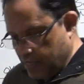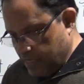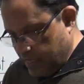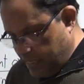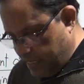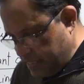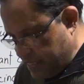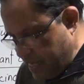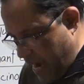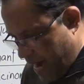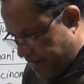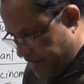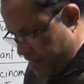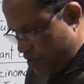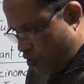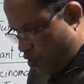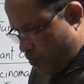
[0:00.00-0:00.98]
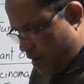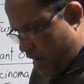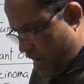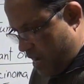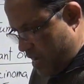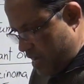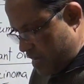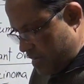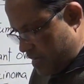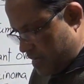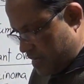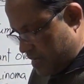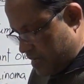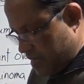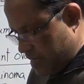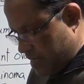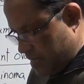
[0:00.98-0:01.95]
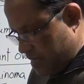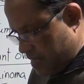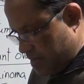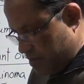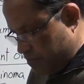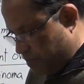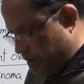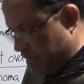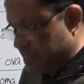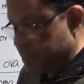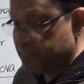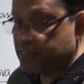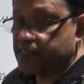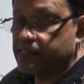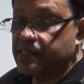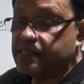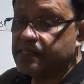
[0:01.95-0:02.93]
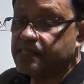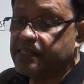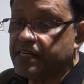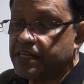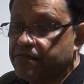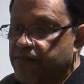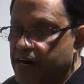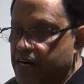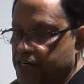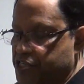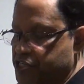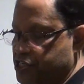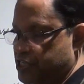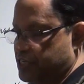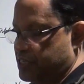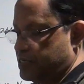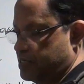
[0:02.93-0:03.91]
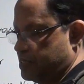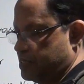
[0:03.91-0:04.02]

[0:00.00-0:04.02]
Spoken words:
it is an adenoma, but it is a cystic version.